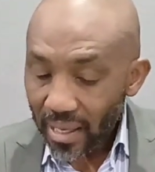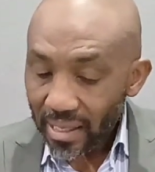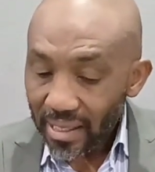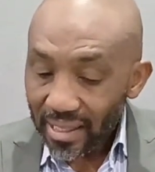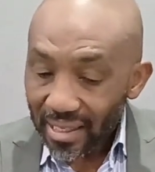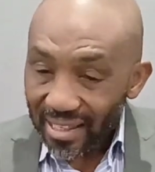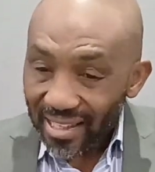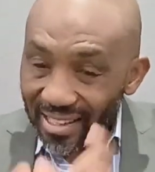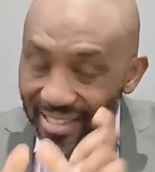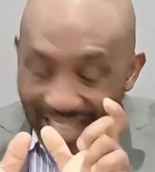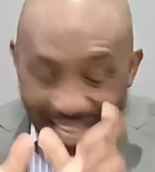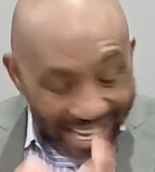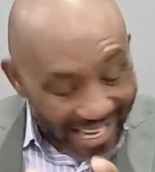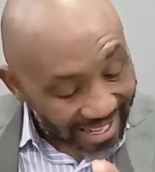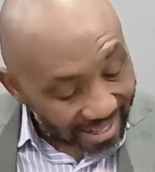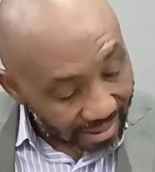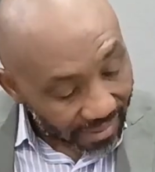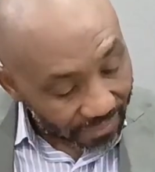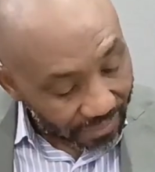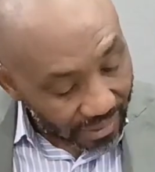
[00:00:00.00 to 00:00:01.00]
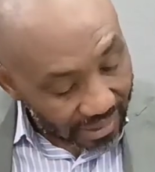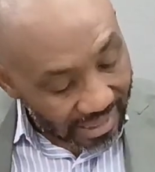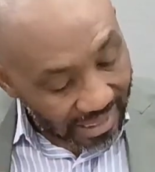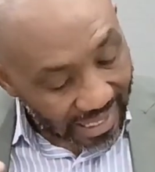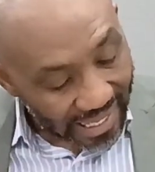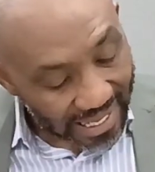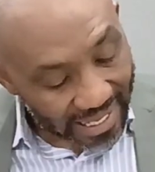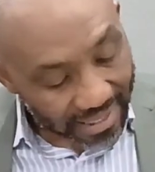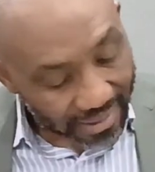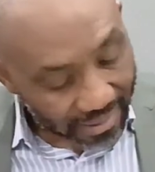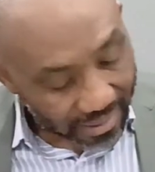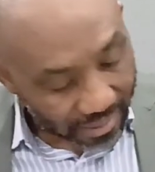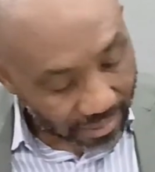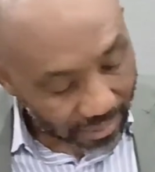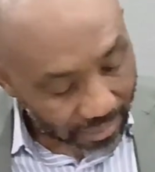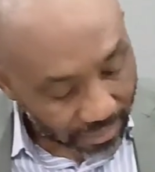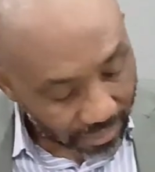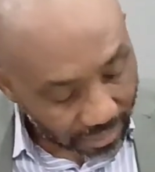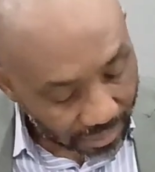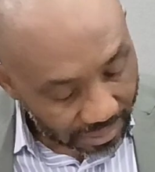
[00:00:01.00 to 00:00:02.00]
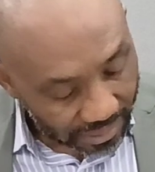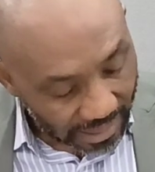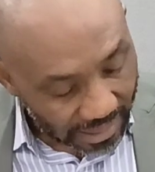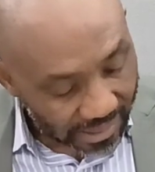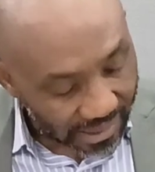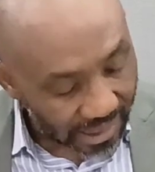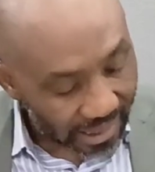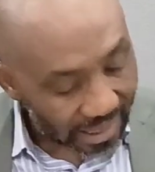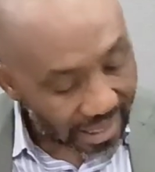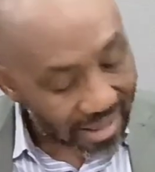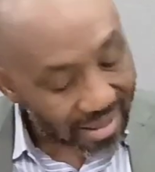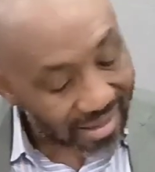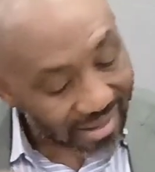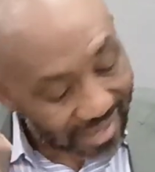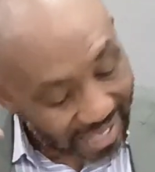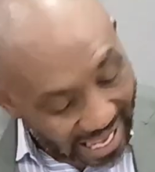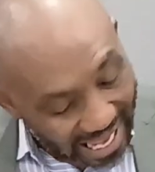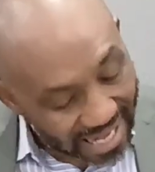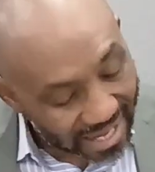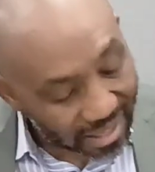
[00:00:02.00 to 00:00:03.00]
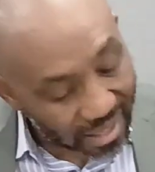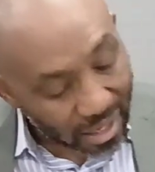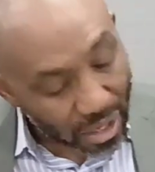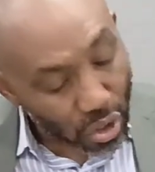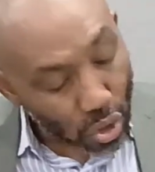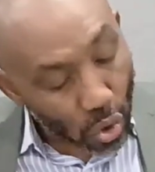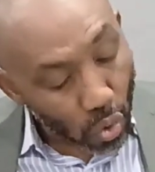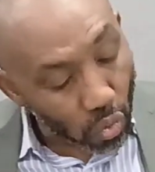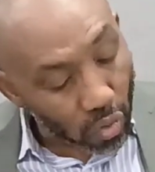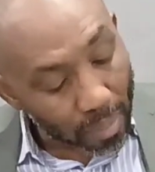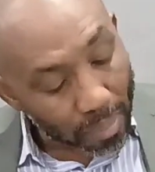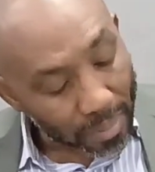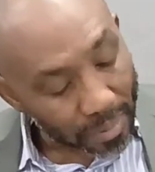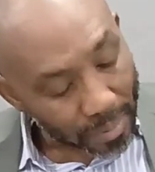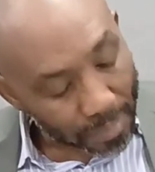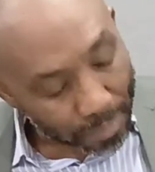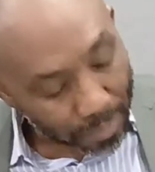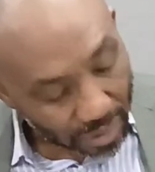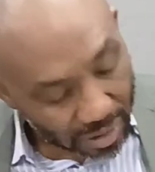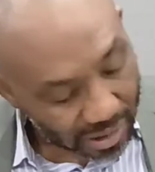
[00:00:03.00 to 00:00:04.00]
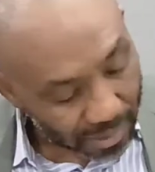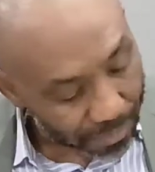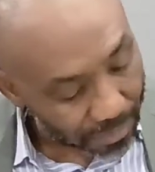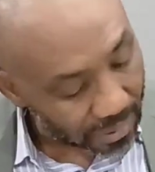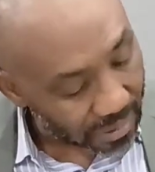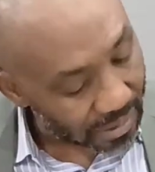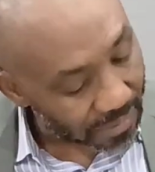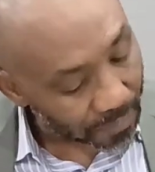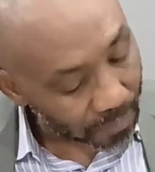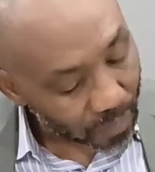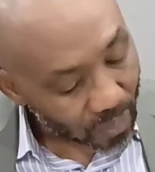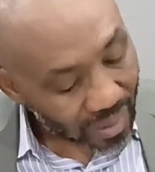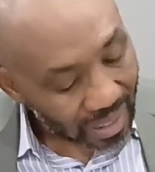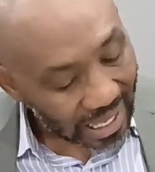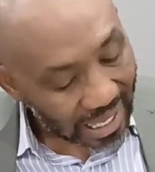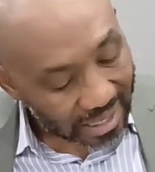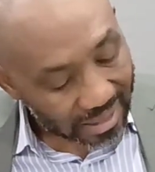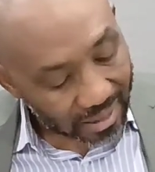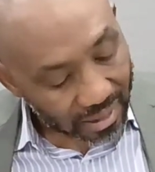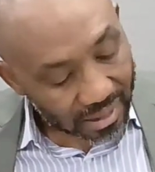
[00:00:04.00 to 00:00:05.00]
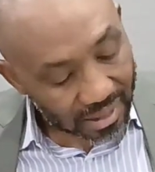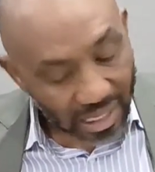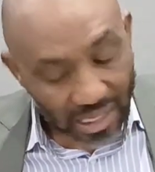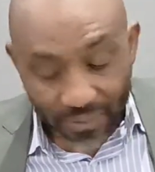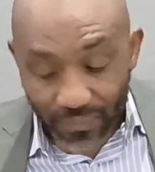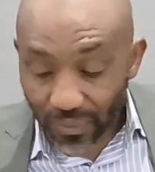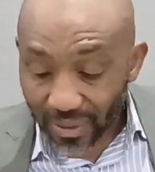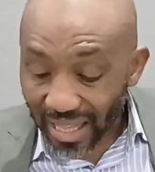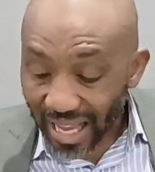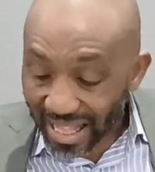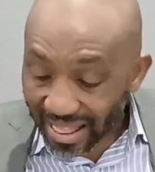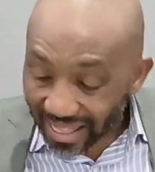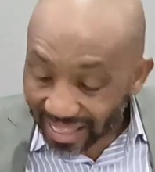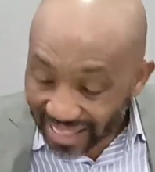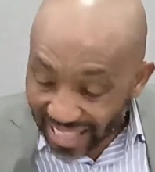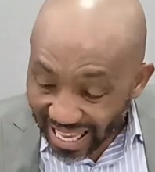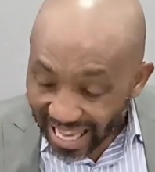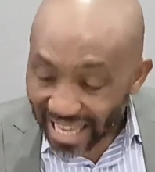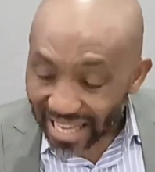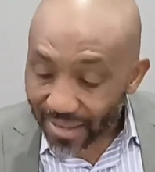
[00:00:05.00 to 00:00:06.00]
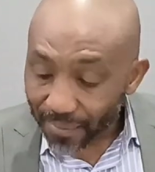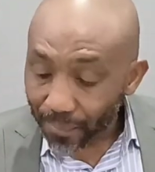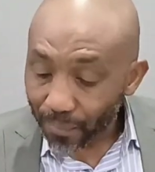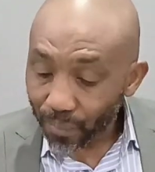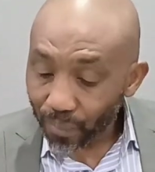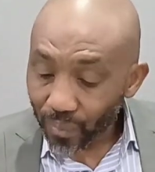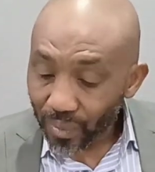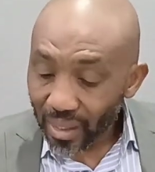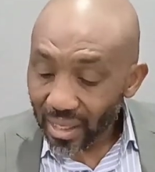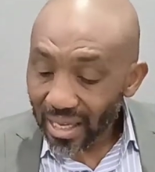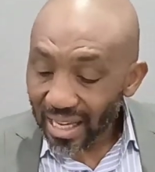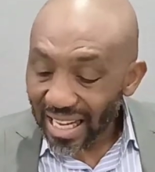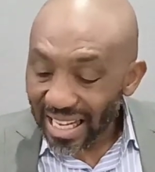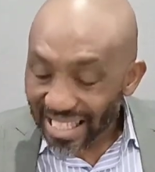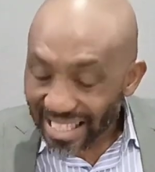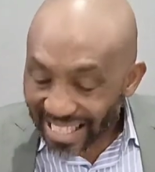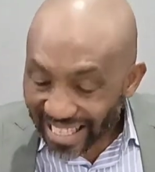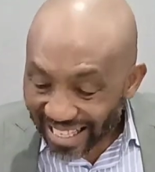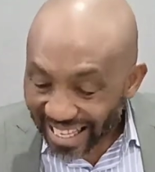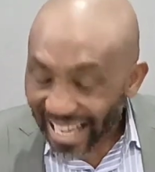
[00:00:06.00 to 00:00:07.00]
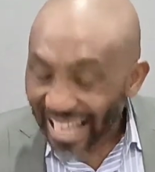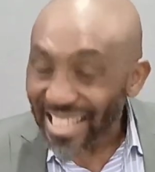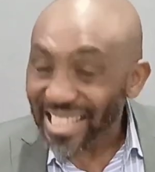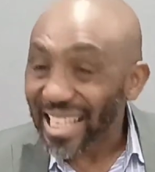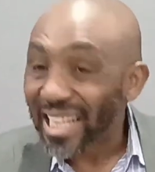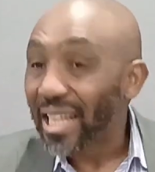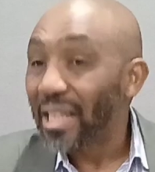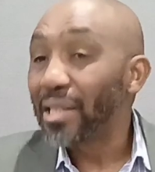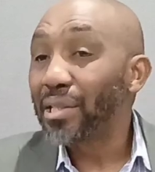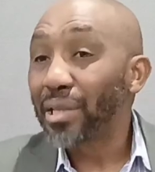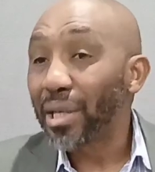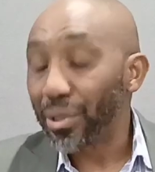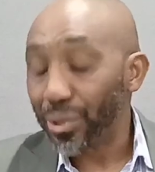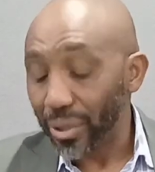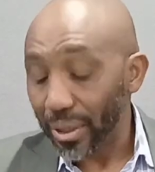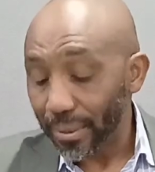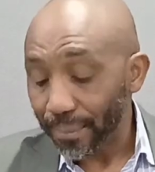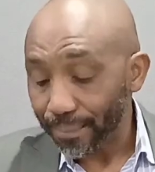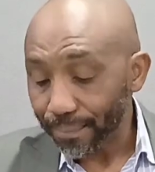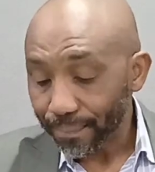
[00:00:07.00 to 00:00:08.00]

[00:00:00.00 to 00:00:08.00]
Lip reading: The then, verse 8, says here, then you will be prosperous and successful. That then indicates a condition.